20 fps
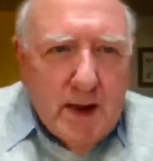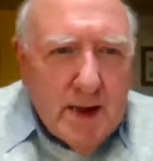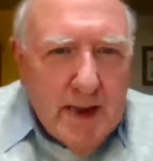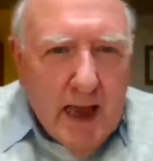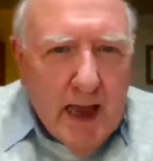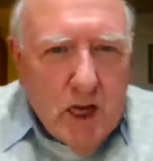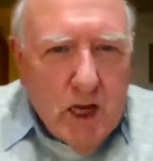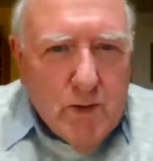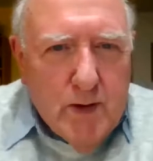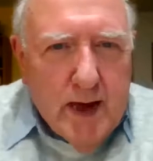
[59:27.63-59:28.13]

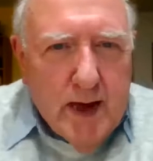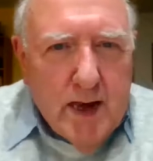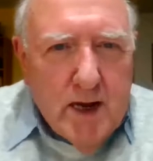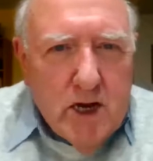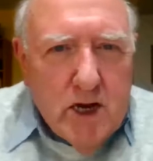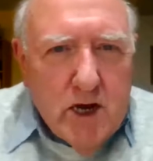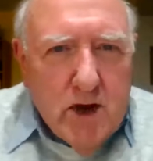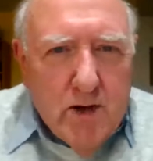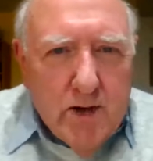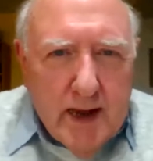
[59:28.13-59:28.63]
next week and
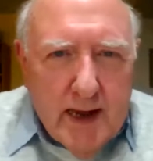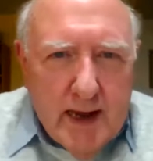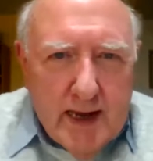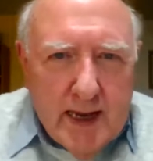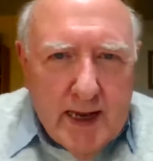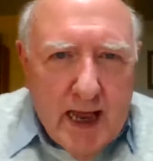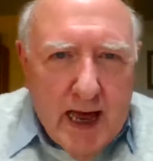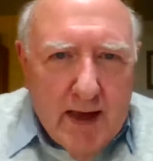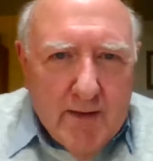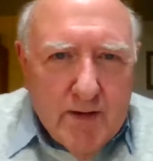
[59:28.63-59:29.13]
sharing
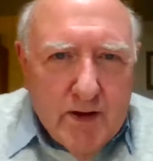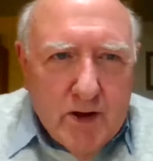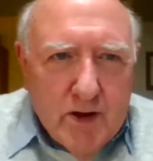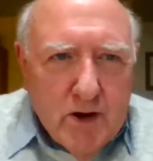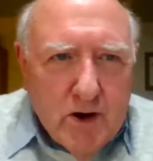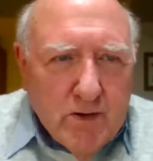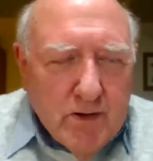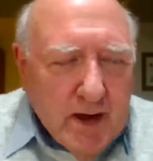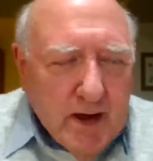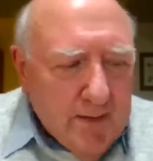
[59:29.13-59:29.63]
his life
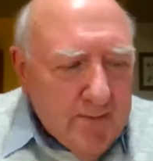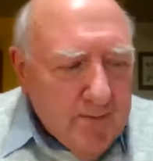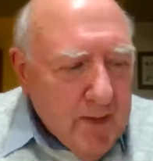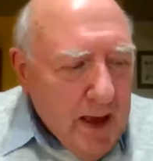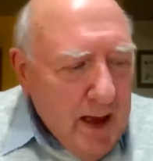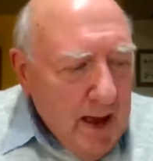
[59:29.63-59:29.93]
story.